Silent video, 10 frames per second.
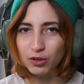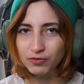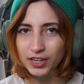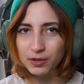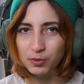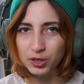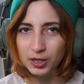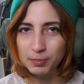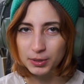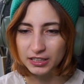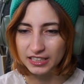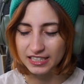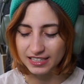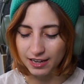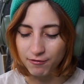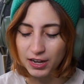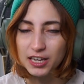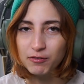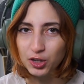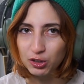fight with their abilities, like a fight
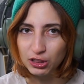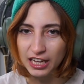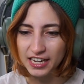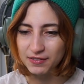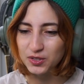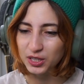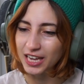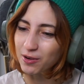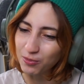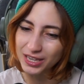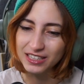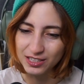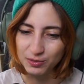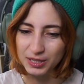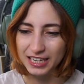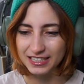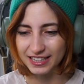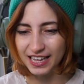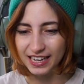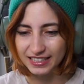of their lives, so I can't wait until we get into
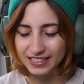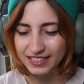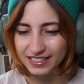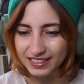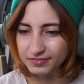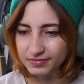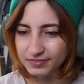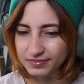that. Oh,